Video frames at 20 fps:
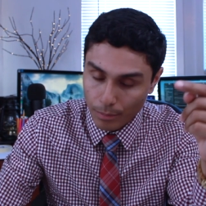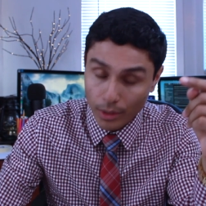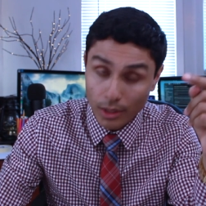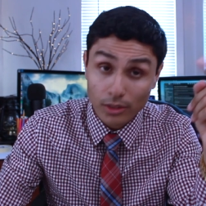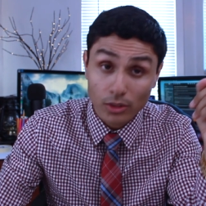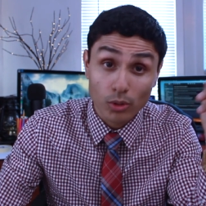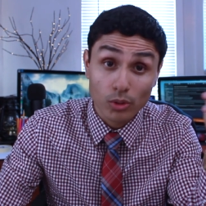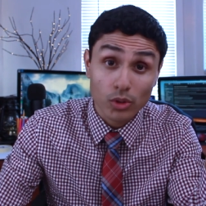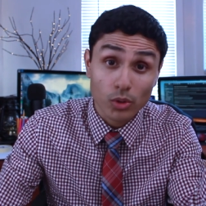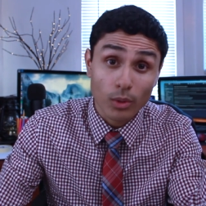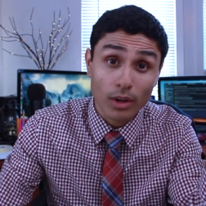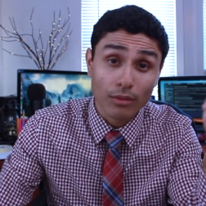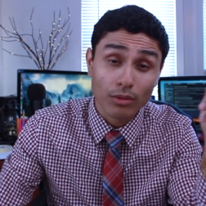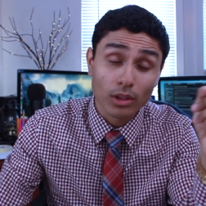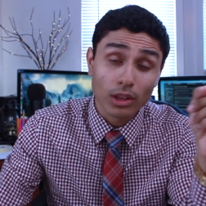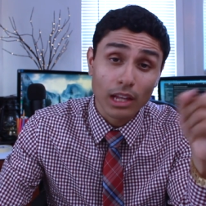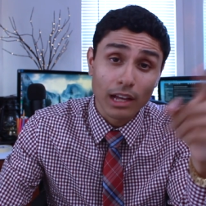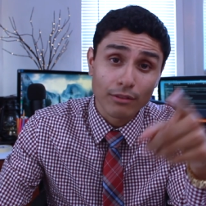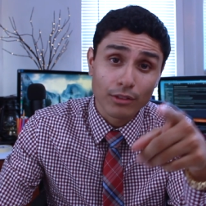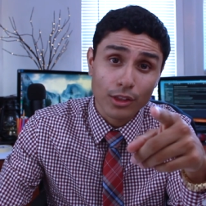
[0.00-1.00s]
Because whosoever
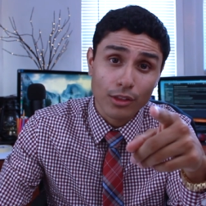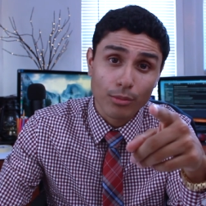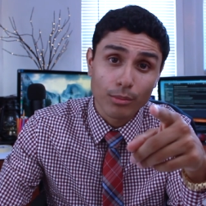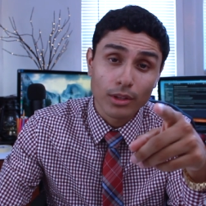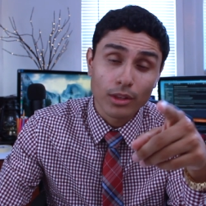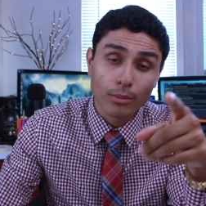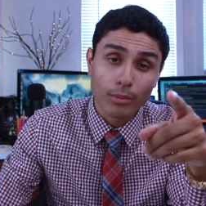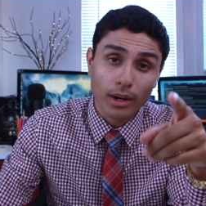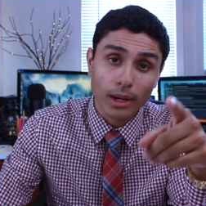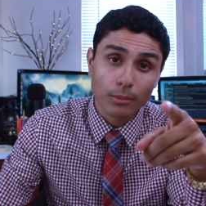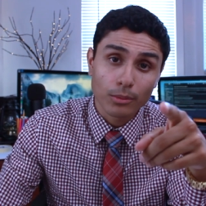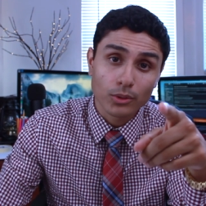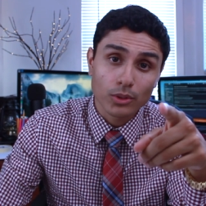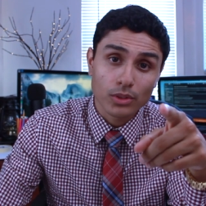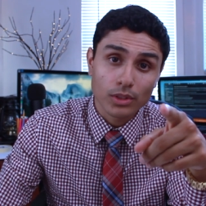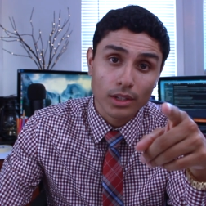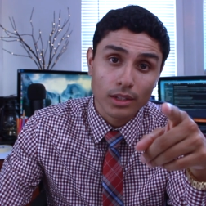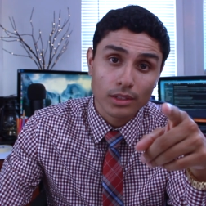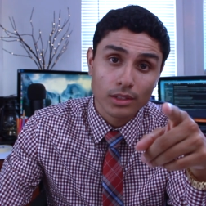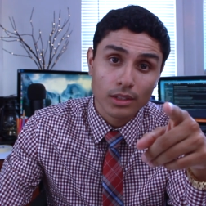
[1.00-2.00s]
loveth me, the Bible
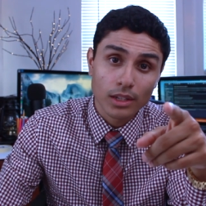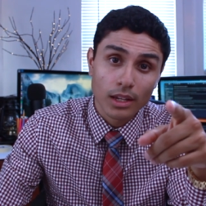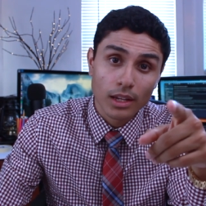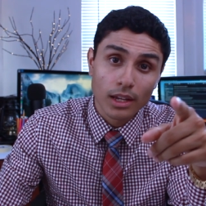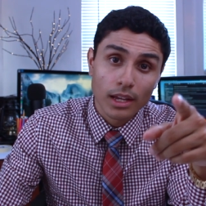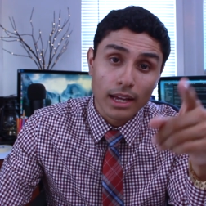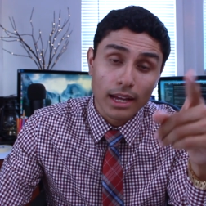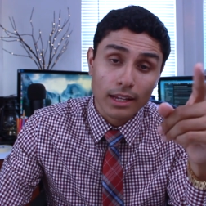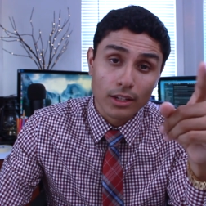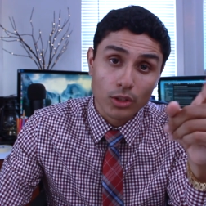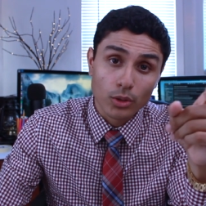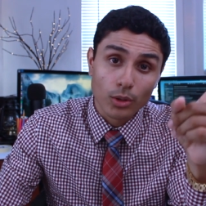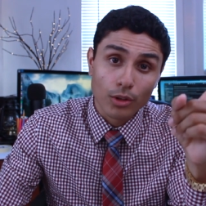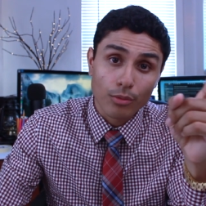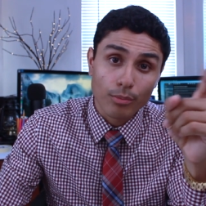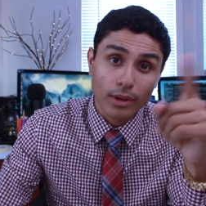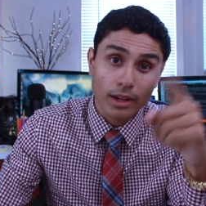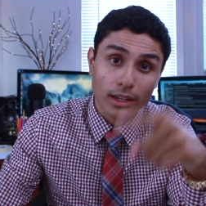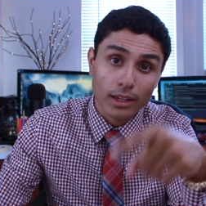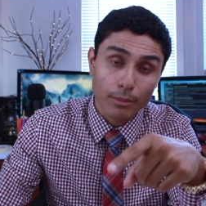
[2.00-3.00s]
says, and doeth
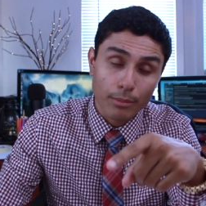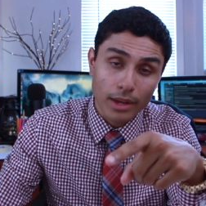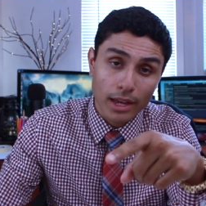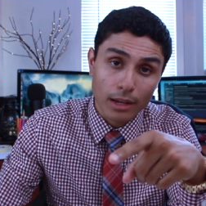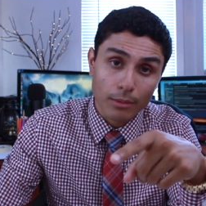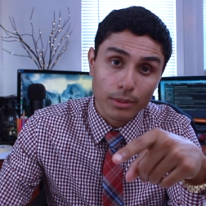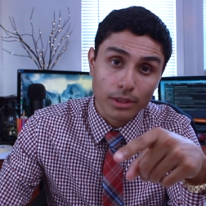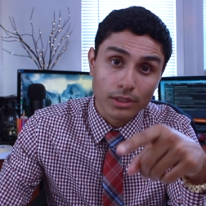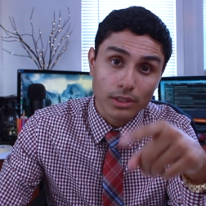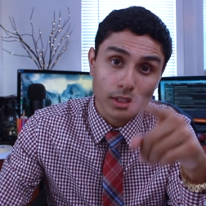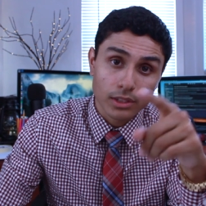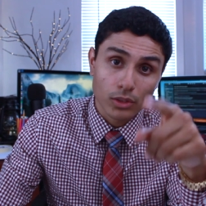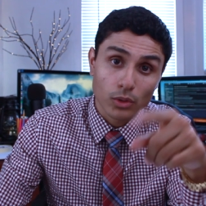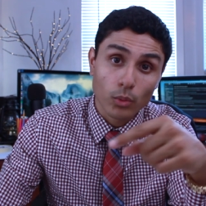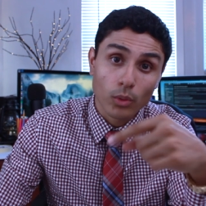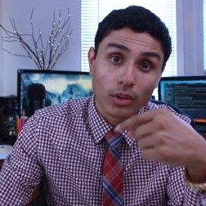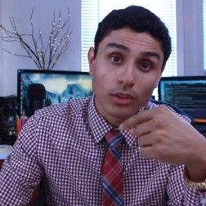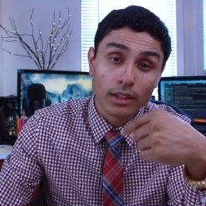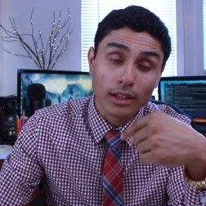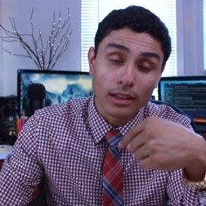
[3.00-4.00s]
my commandments is the
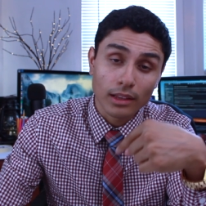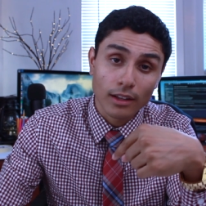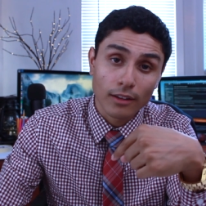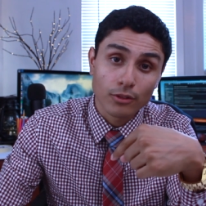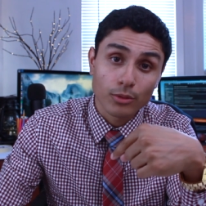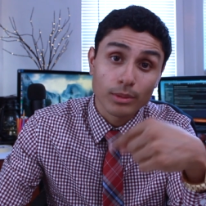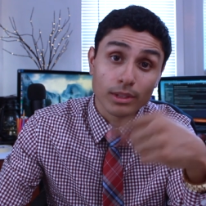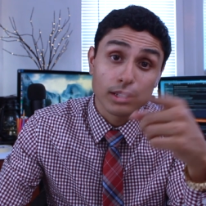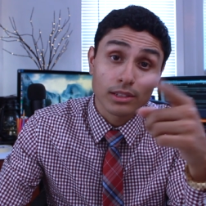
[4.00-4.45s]
one that loves me.